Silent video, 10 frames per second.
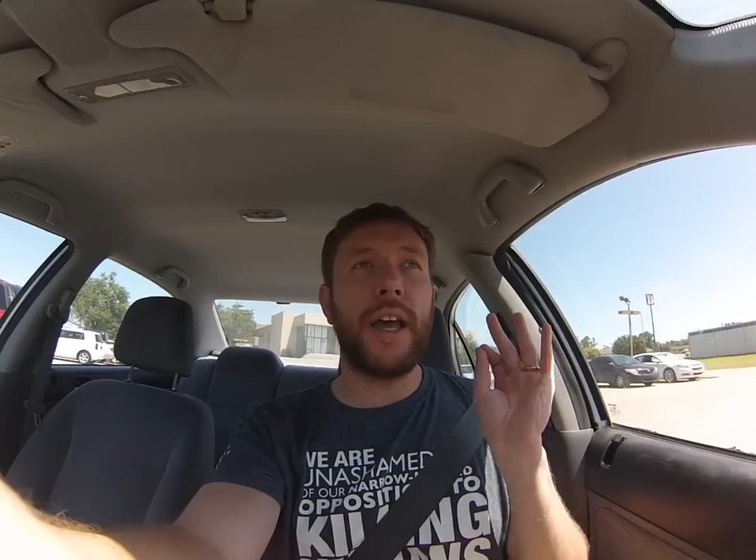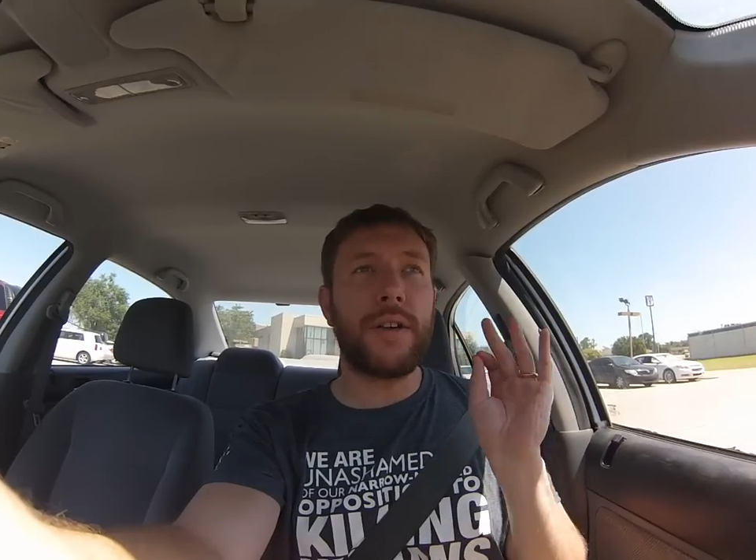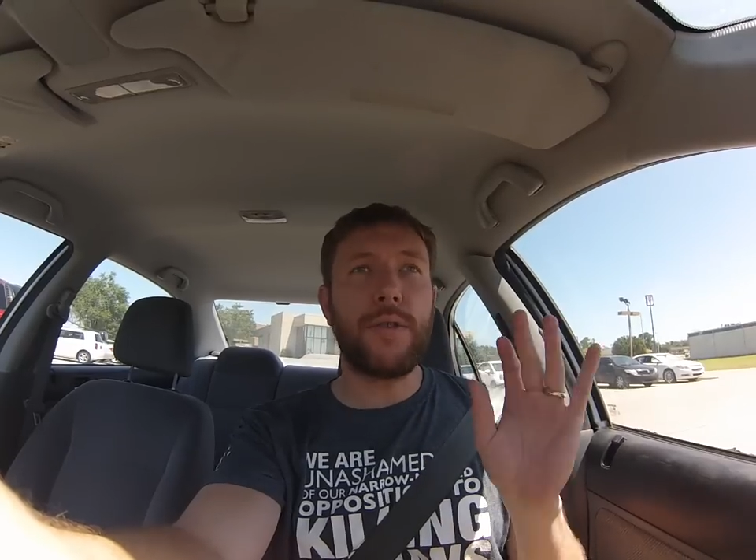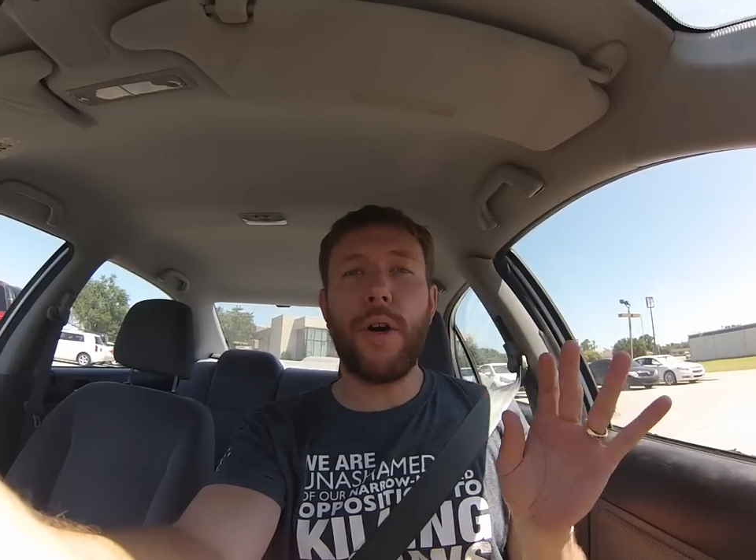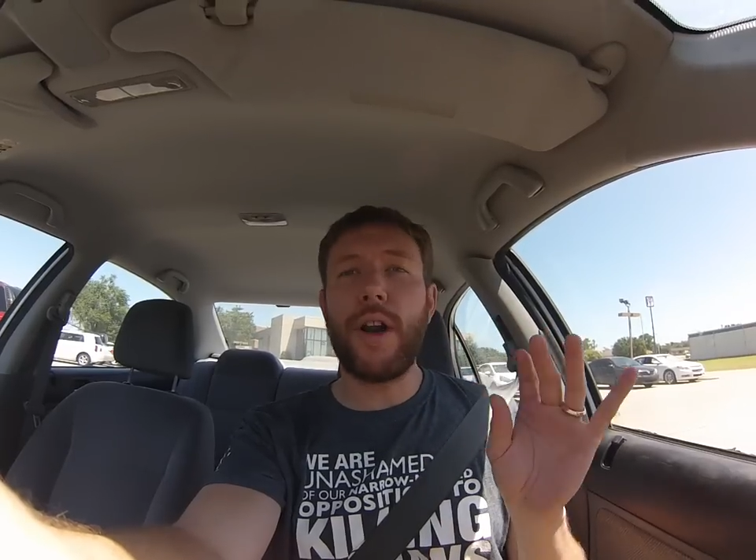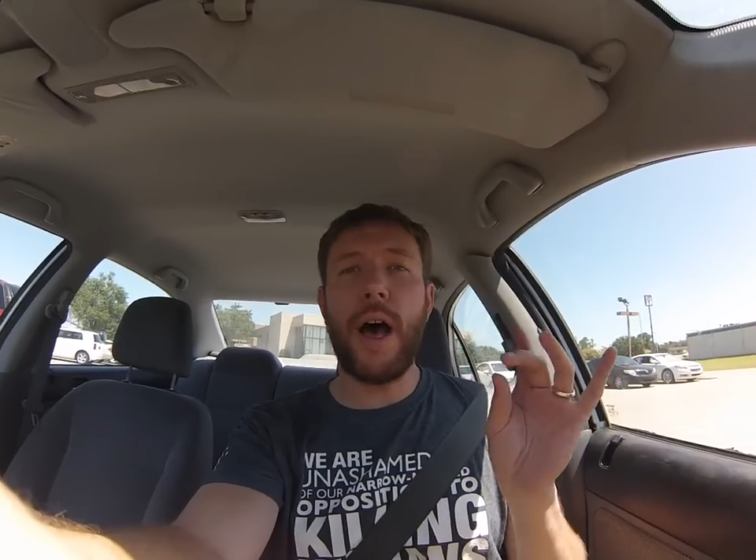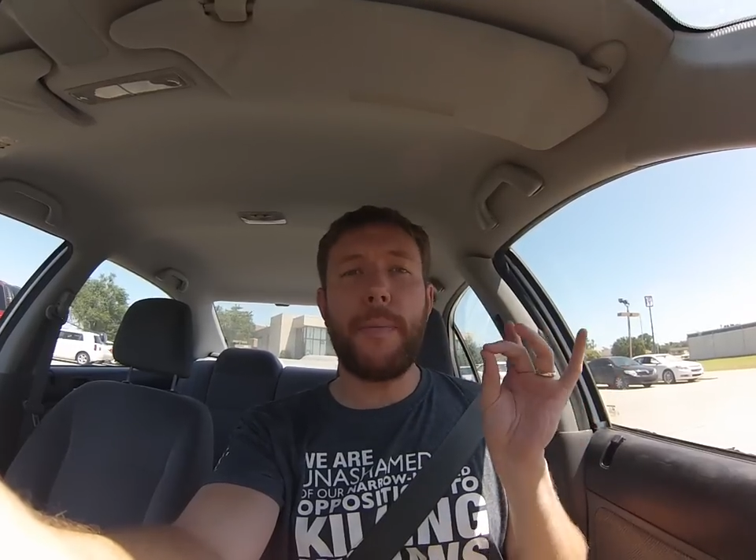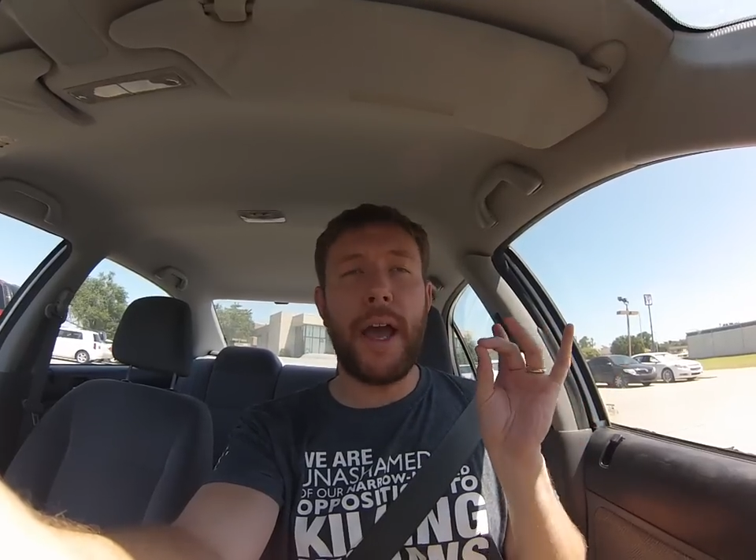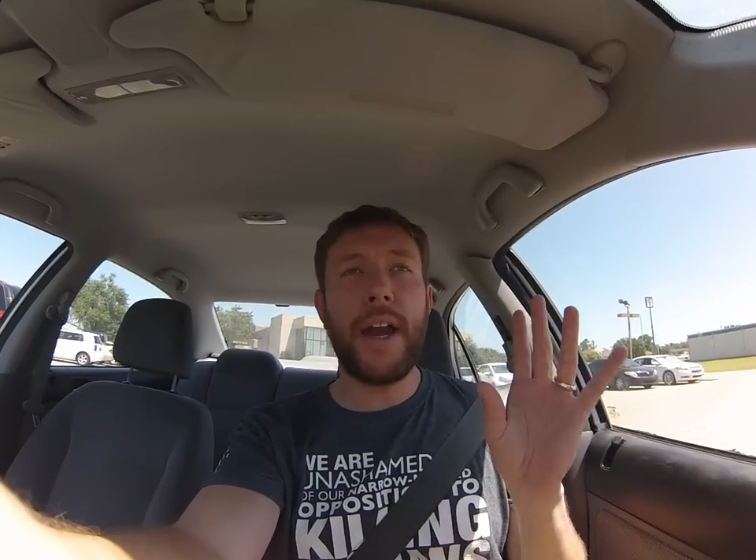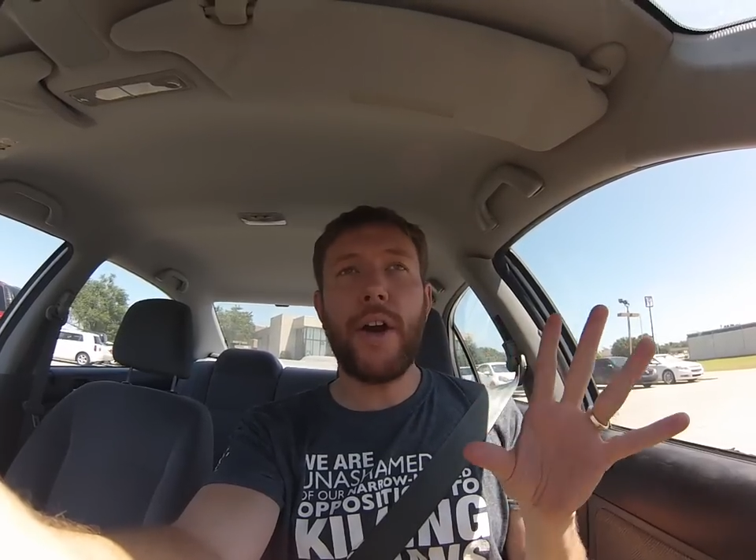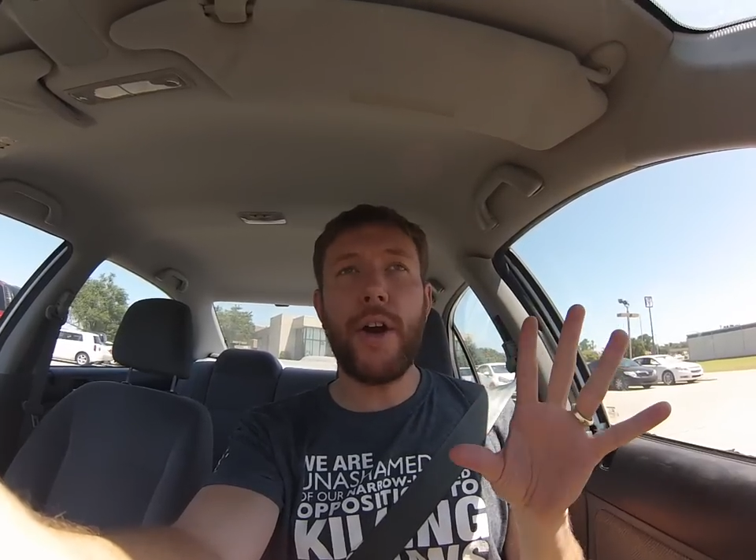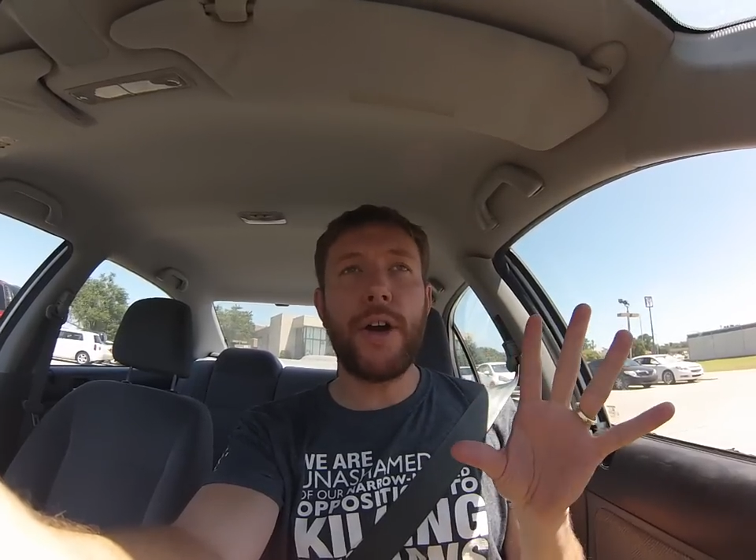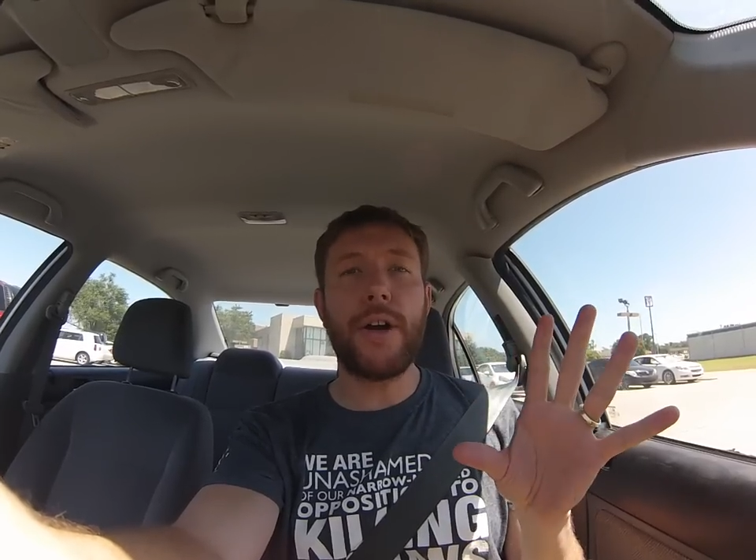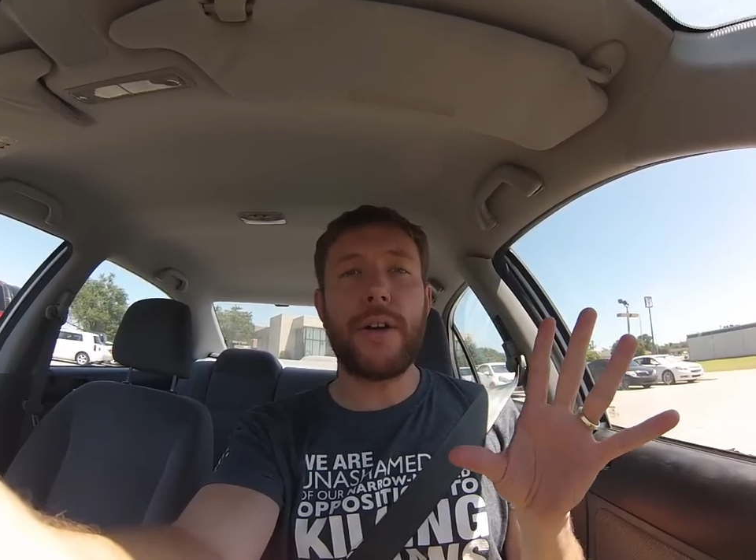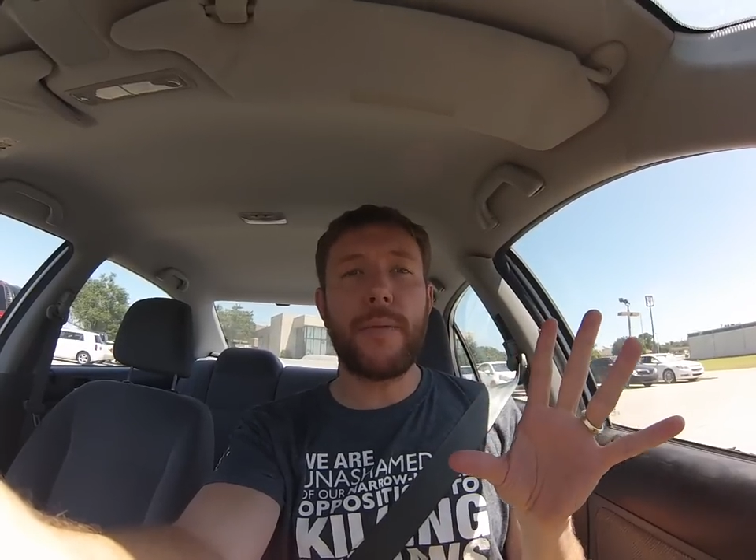and grown up and
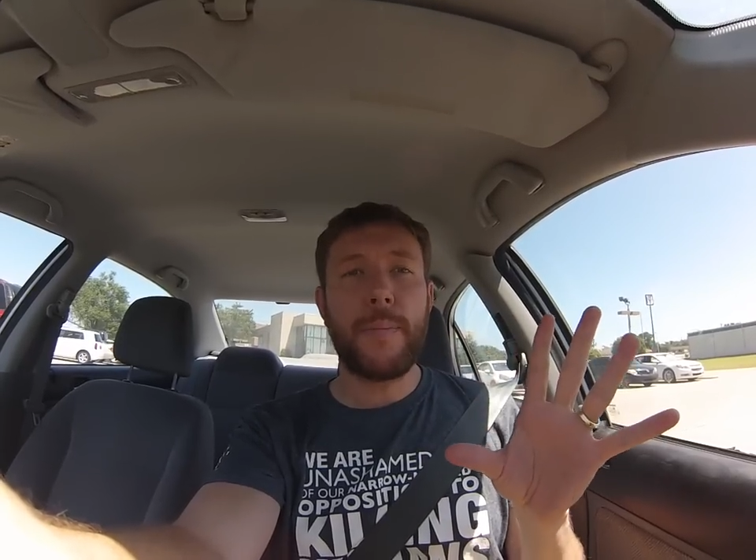heard